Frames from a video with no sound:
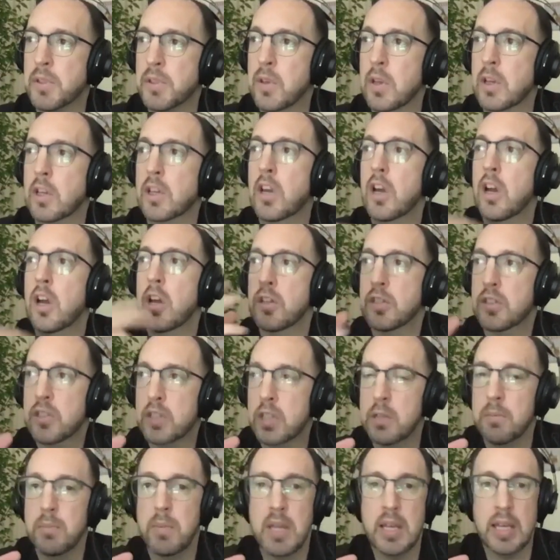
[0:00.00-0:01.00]
So it occurs
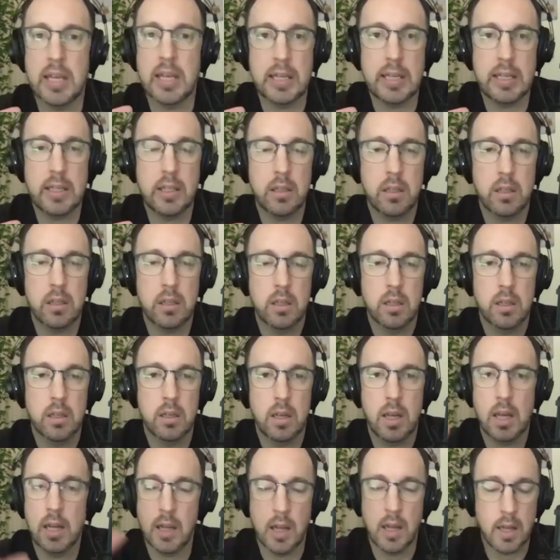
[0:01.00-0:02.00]
to me,
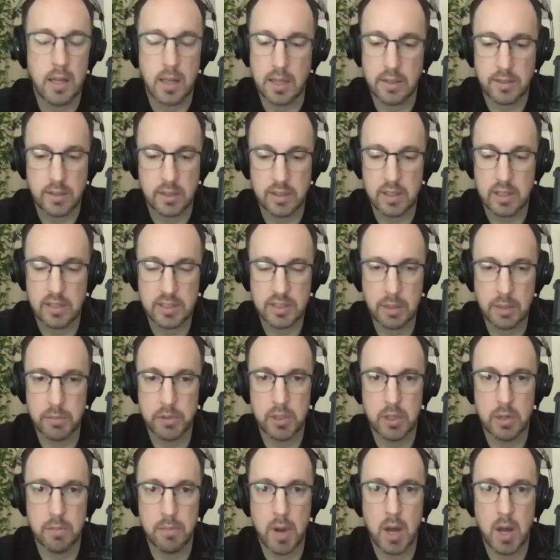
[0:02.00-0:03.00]
it's an
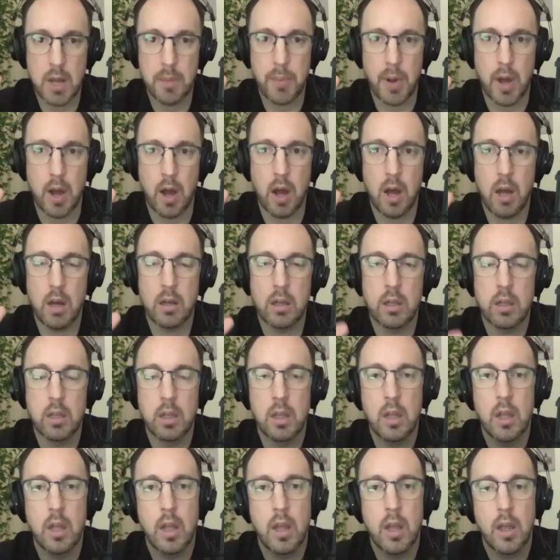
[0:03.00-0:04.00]
assumption on my part,
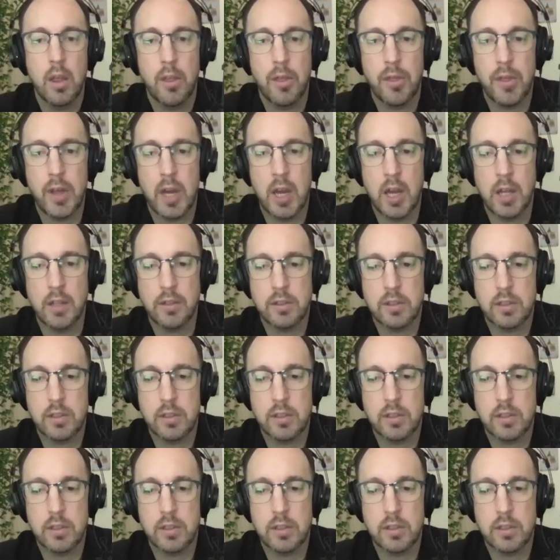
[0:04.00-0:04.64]
that